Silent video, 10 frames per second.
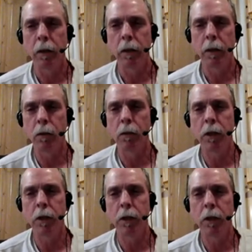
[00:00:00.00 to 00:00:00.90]
with a
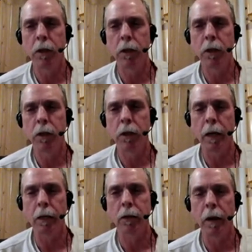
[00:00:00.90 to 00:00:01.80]
huge camera
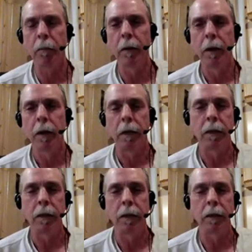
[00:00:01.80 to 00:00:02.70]
on a neck strap
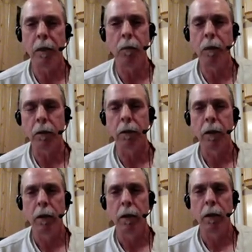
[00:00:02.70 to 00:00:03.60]
in the middle of
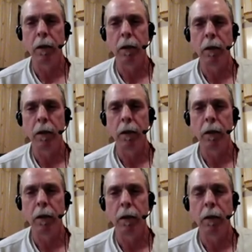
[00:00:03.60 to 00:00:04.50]
winter, that's
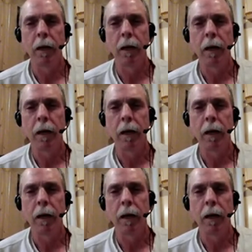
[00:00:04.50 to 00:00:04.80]
me.